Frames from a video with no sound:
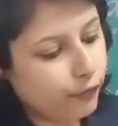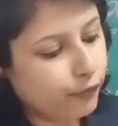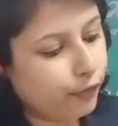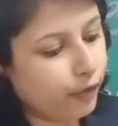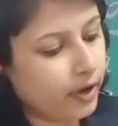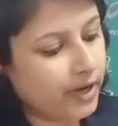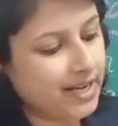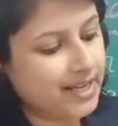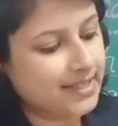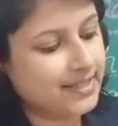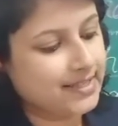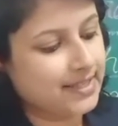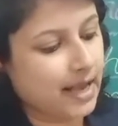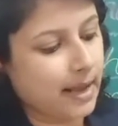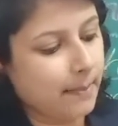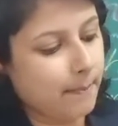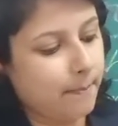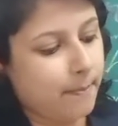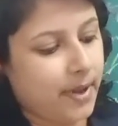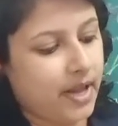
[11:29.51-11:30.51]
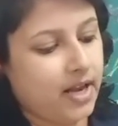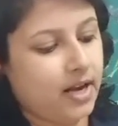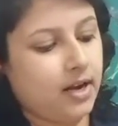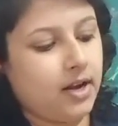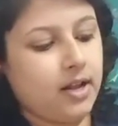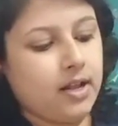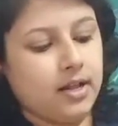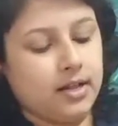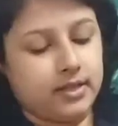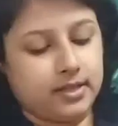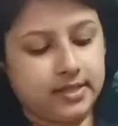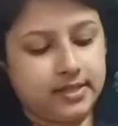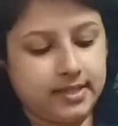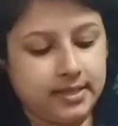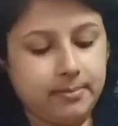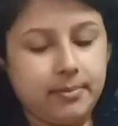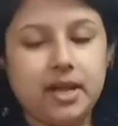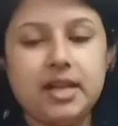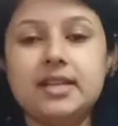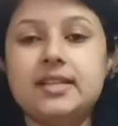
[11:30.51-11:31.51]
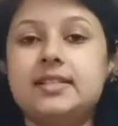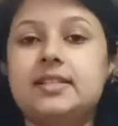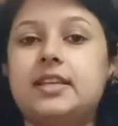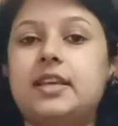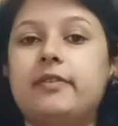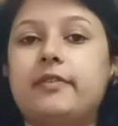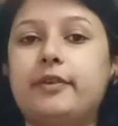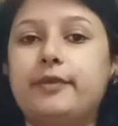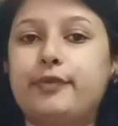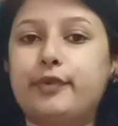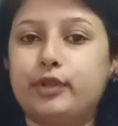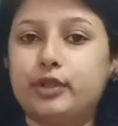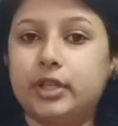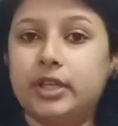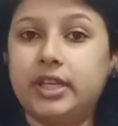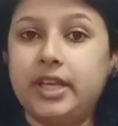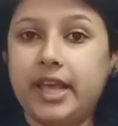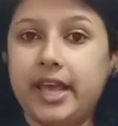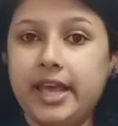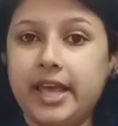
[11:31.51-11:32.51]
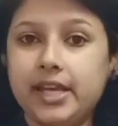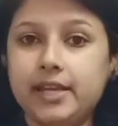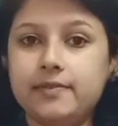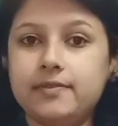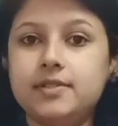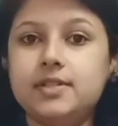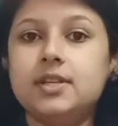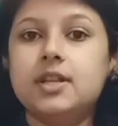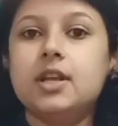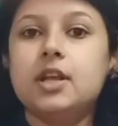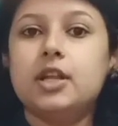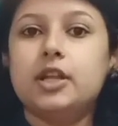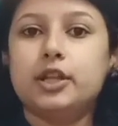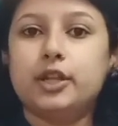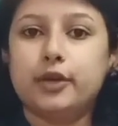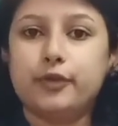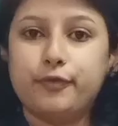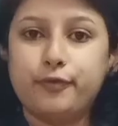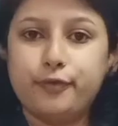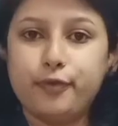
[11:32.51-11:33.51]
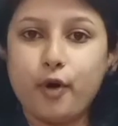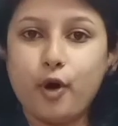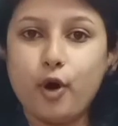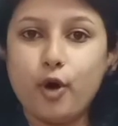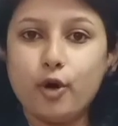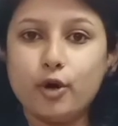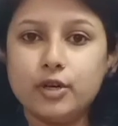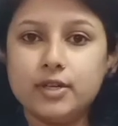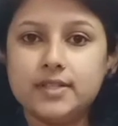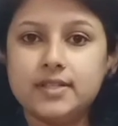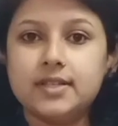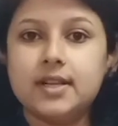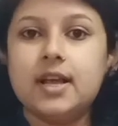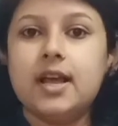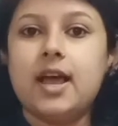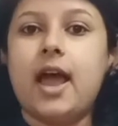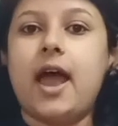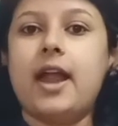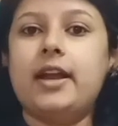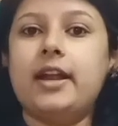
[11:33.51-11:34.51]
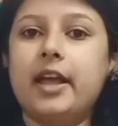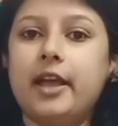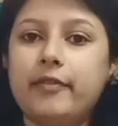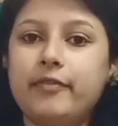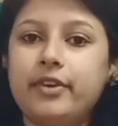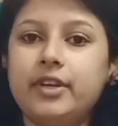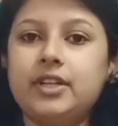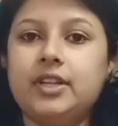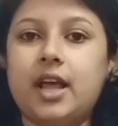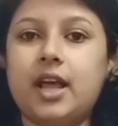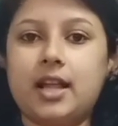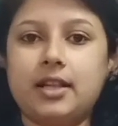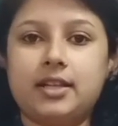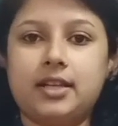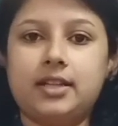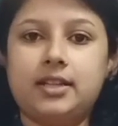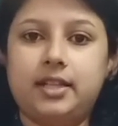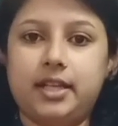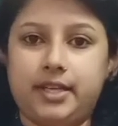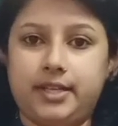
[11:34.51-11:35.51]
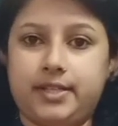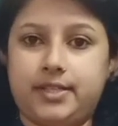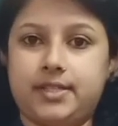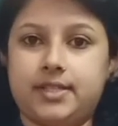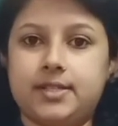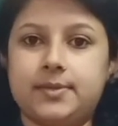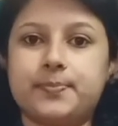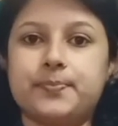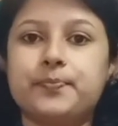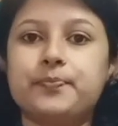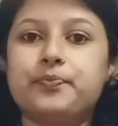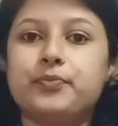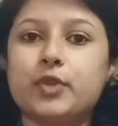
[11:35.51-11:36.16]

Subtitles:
For example, the symbol is given for the caves, the forts and every other things.